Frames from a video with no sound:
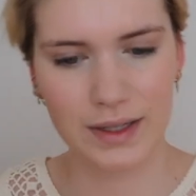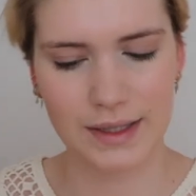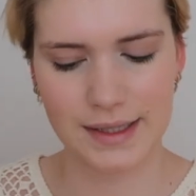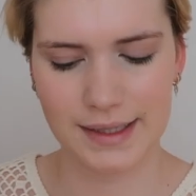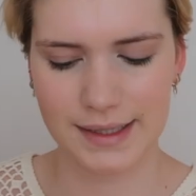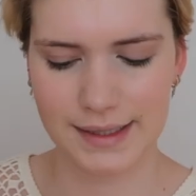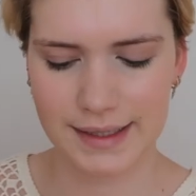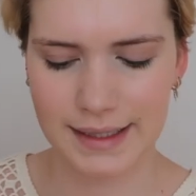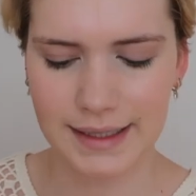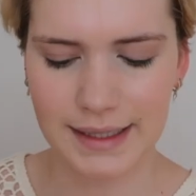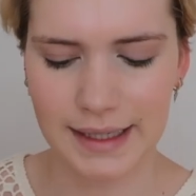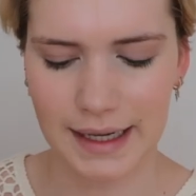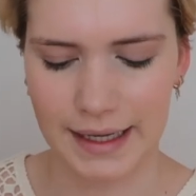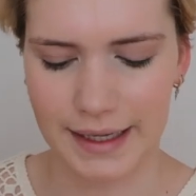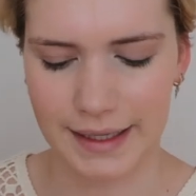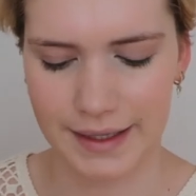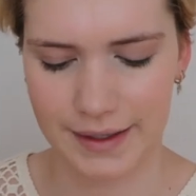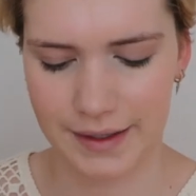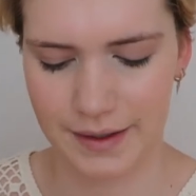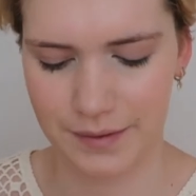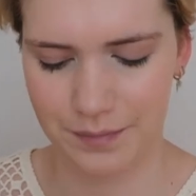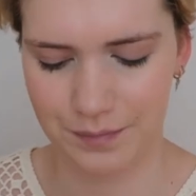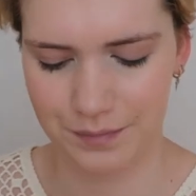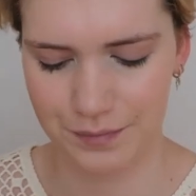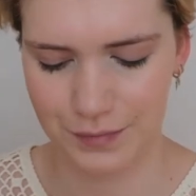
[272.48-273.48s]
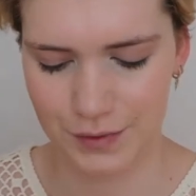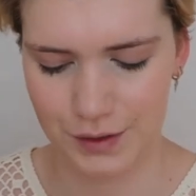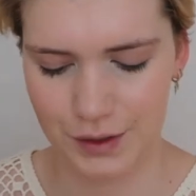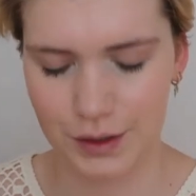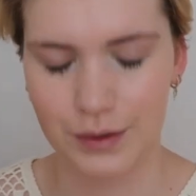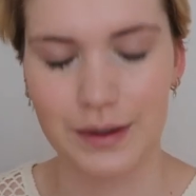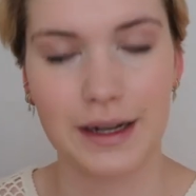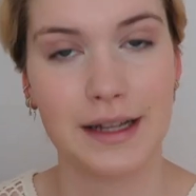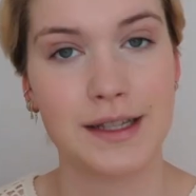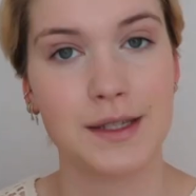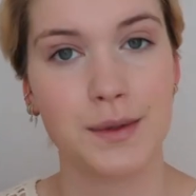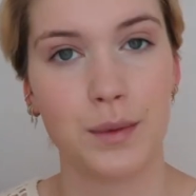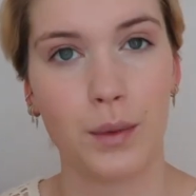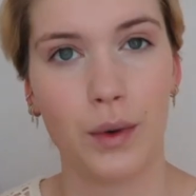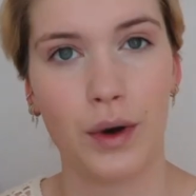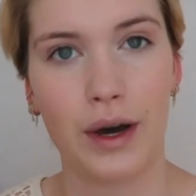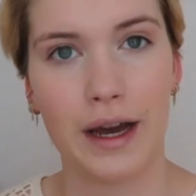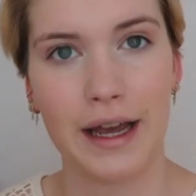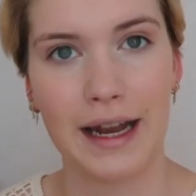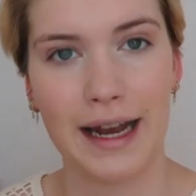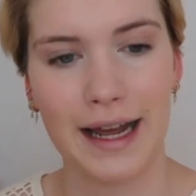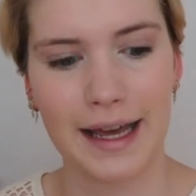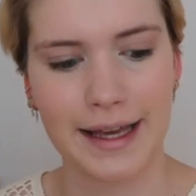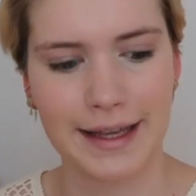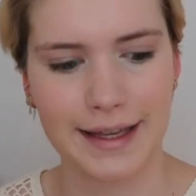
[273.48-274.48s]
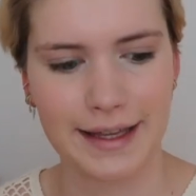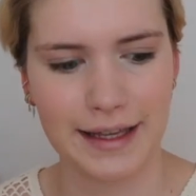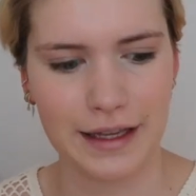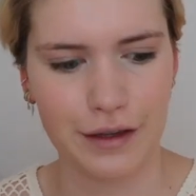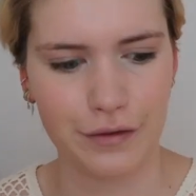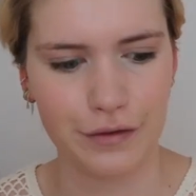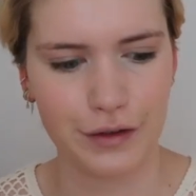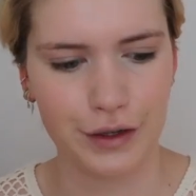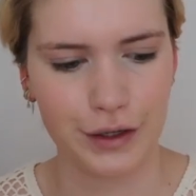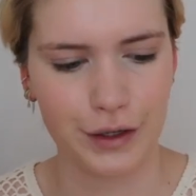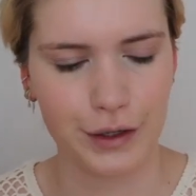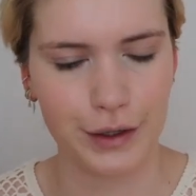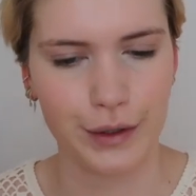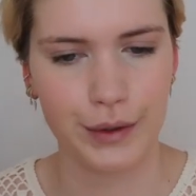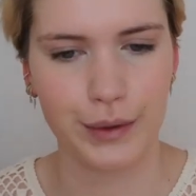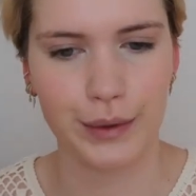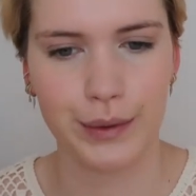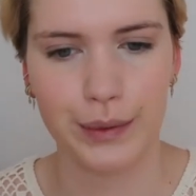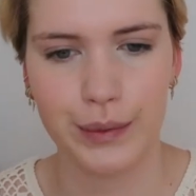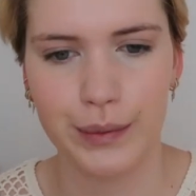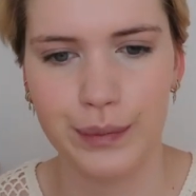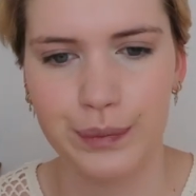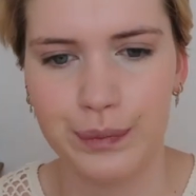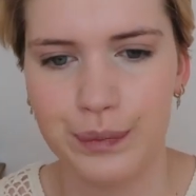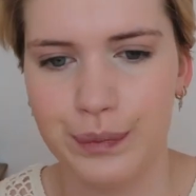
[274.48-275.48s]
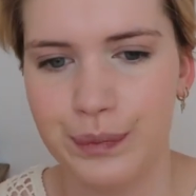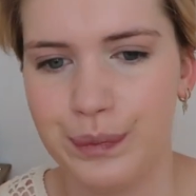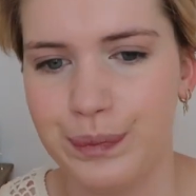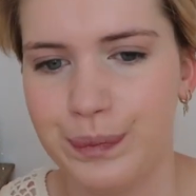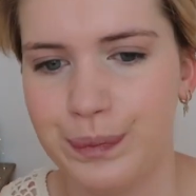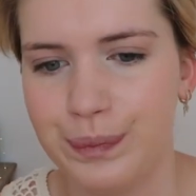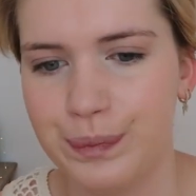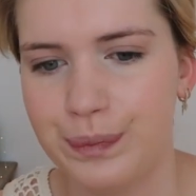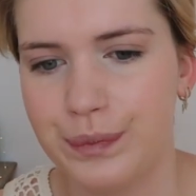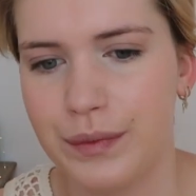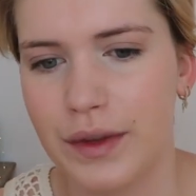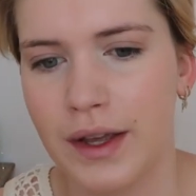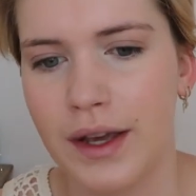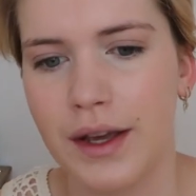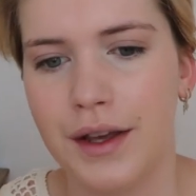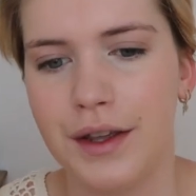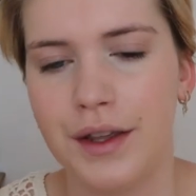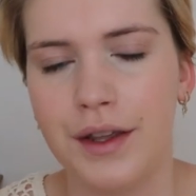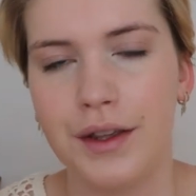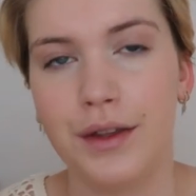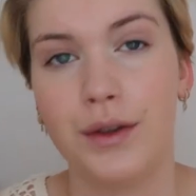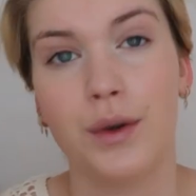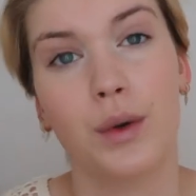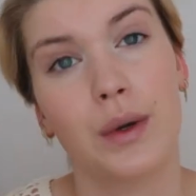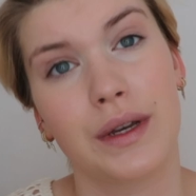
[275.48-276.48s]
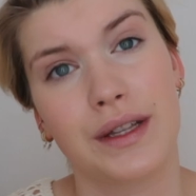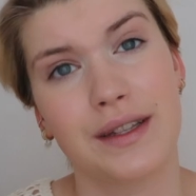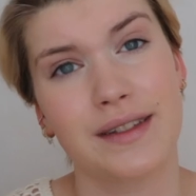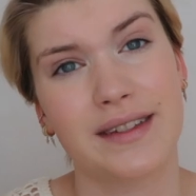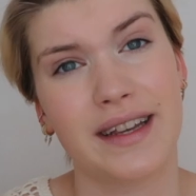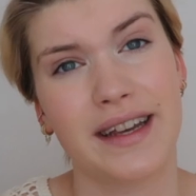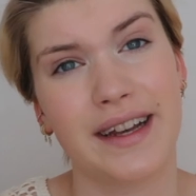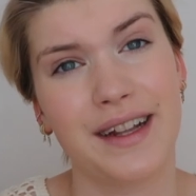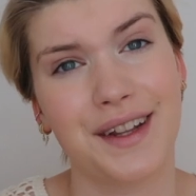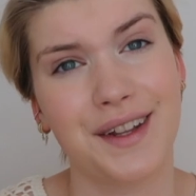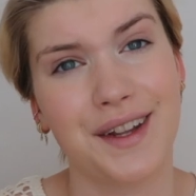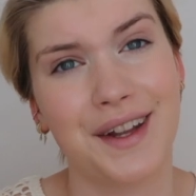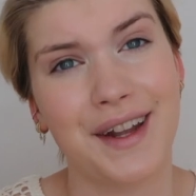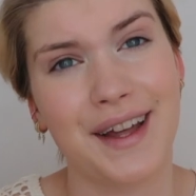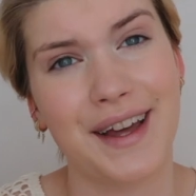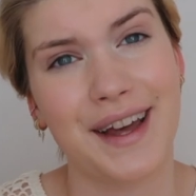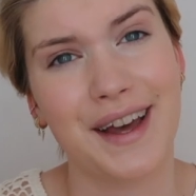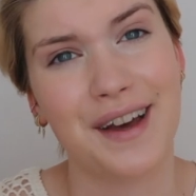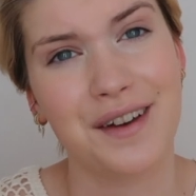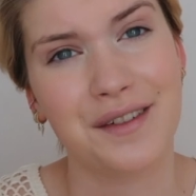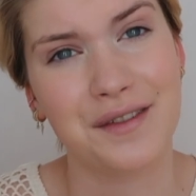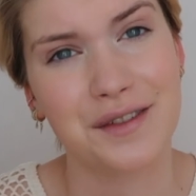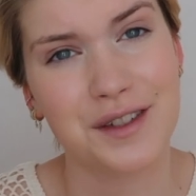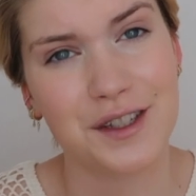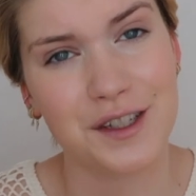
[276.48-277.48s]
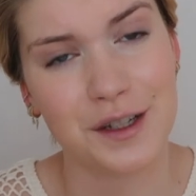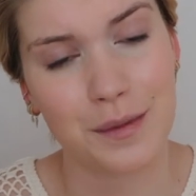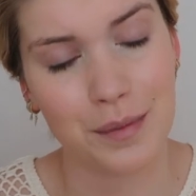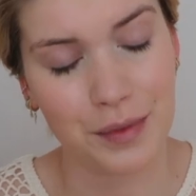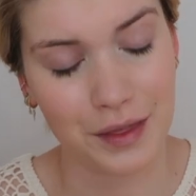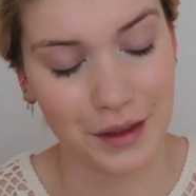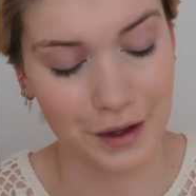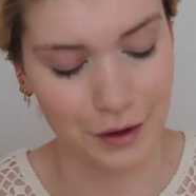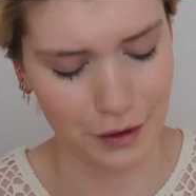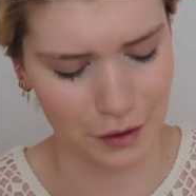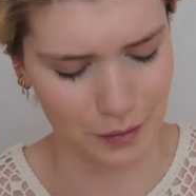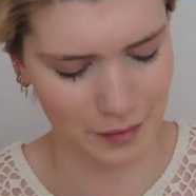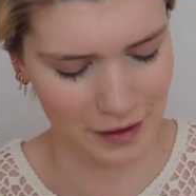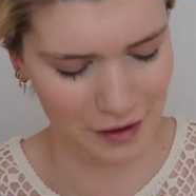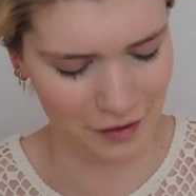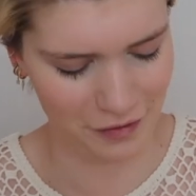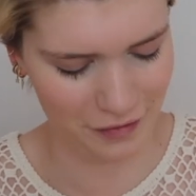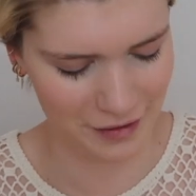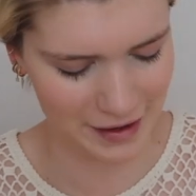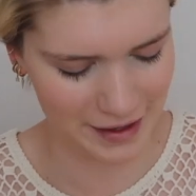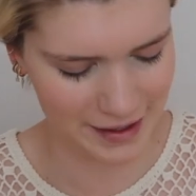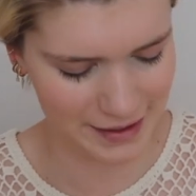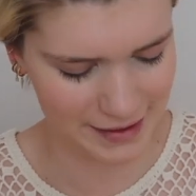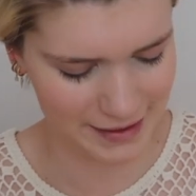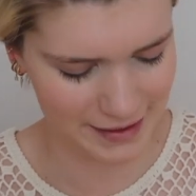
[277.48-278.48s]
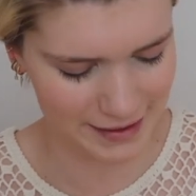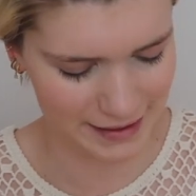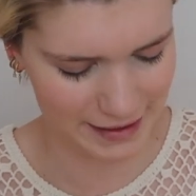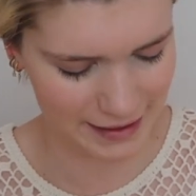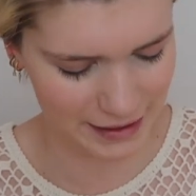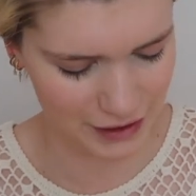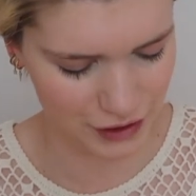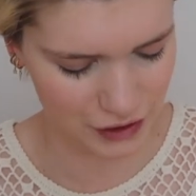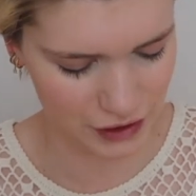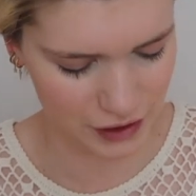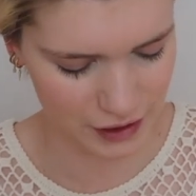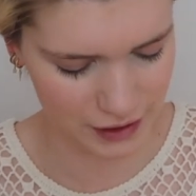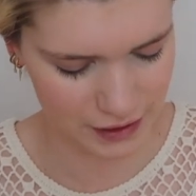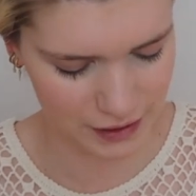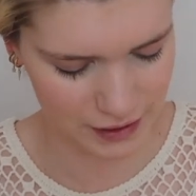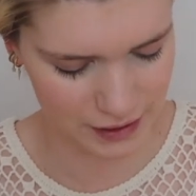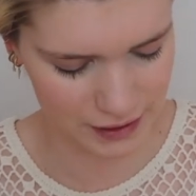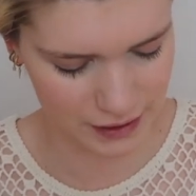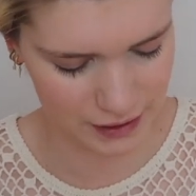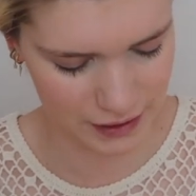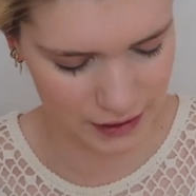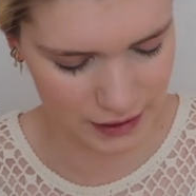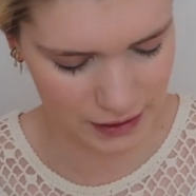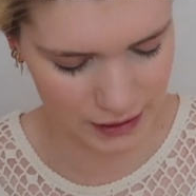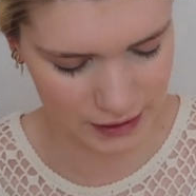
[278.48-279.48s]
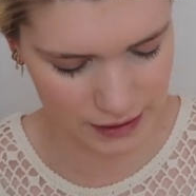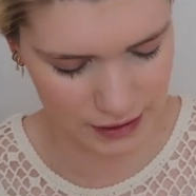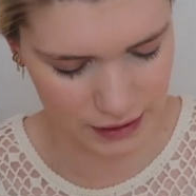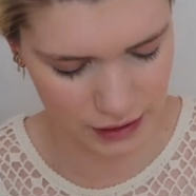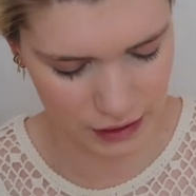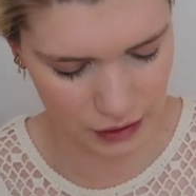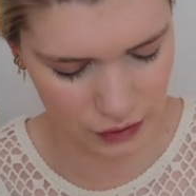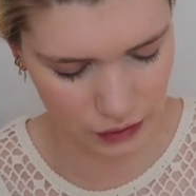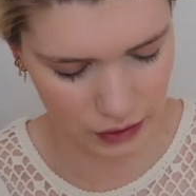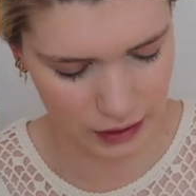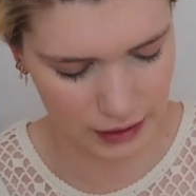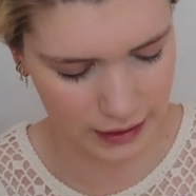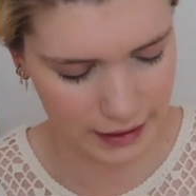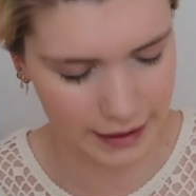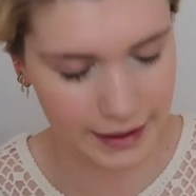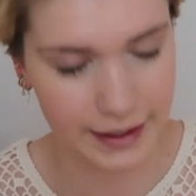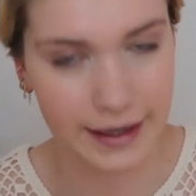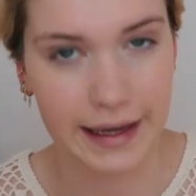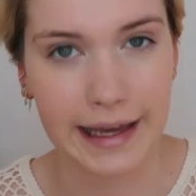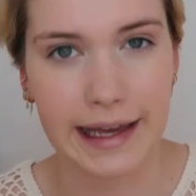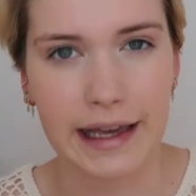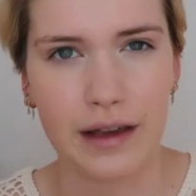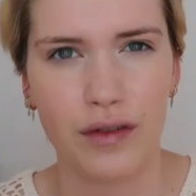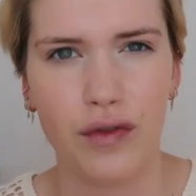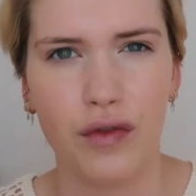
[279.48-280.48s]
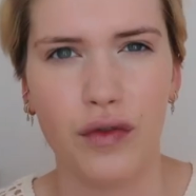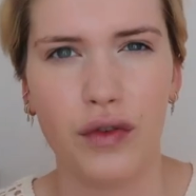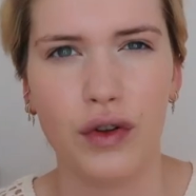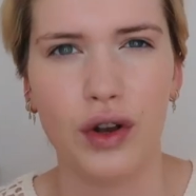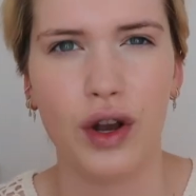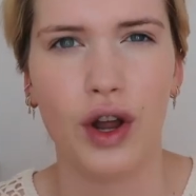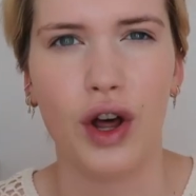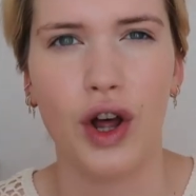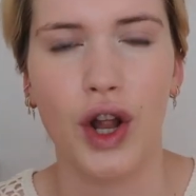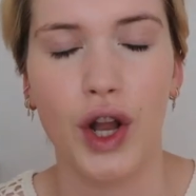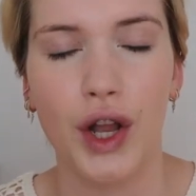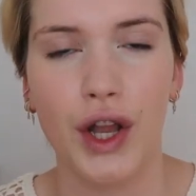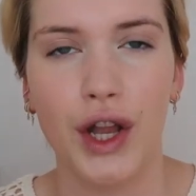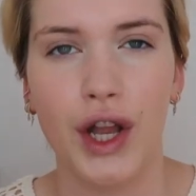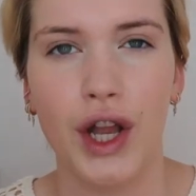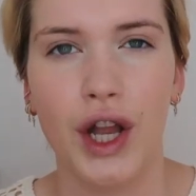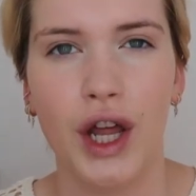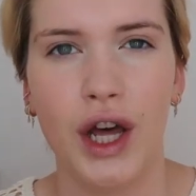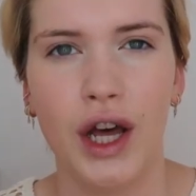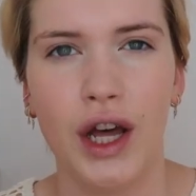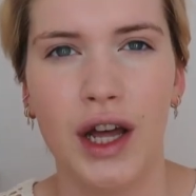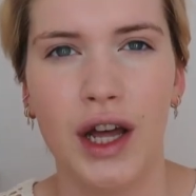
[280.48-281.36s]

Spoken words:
skin-like. So that's what I like, even though you can tell that I have something on my face, it just doesn't look like a full-on,